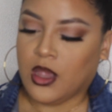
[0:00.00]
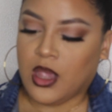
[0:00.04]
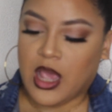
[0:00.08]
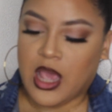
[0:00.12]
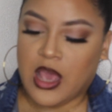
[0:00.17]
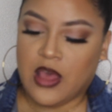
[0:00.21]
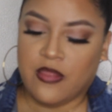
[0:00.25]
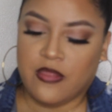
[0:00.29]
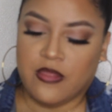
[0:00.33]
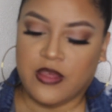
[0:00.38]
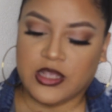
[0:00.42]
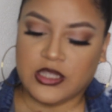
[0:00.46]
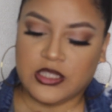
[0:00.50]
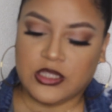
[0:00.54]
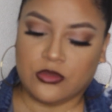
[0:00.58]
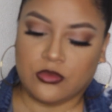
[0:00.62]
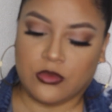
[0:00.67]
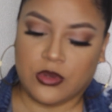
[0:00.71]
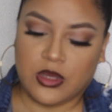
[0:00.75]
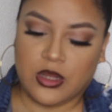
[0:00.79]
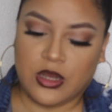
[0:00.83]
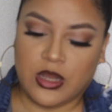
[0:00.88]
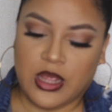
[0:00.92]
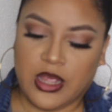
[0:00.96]
and this
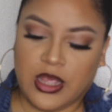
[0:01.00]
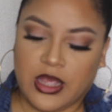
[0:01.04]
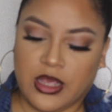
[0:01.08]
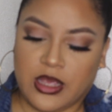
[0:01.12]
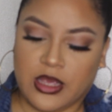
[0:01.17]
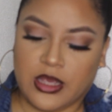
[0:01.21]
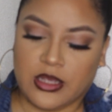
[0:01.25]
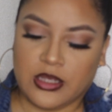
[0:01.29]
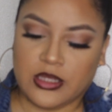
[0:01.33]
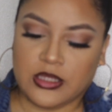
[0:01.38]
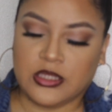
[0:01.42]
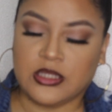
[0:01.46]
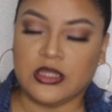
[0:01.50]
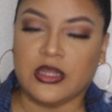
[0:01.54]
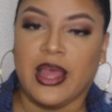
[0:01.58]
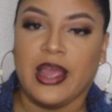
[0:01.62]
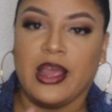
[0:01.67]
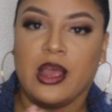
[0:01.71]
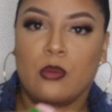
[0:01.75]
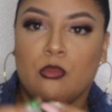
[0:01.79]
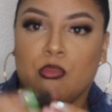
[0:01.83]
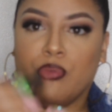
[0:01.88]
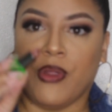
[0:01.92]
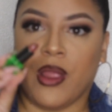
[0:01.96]
one is
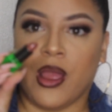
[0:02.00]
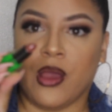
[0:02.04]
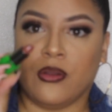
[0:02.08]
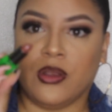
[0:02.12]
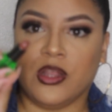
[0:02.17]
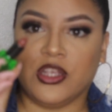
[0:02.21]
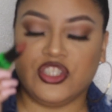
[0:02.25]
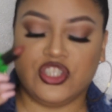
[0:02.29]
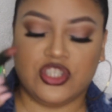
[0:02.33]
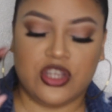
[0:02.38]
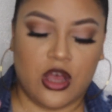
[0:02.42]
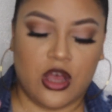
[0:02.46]
like a brownish